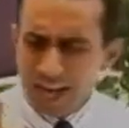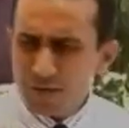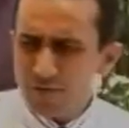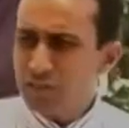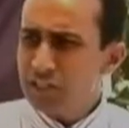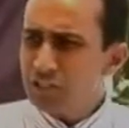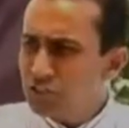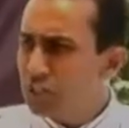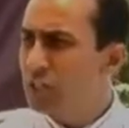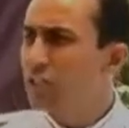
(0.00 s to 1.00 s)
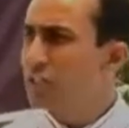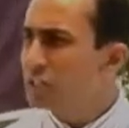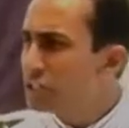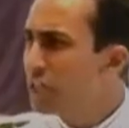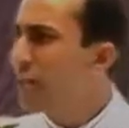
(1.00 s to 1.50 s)
every single
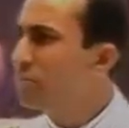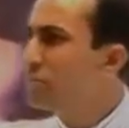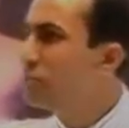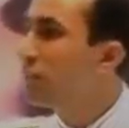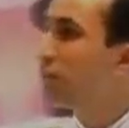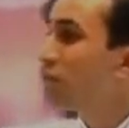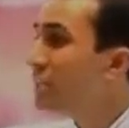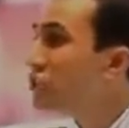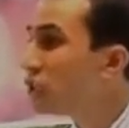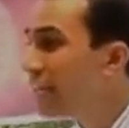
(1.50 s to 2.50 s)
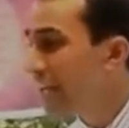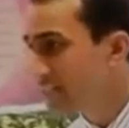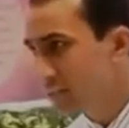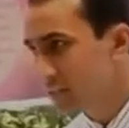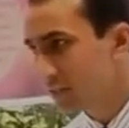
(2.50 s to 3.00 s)
time differentiate.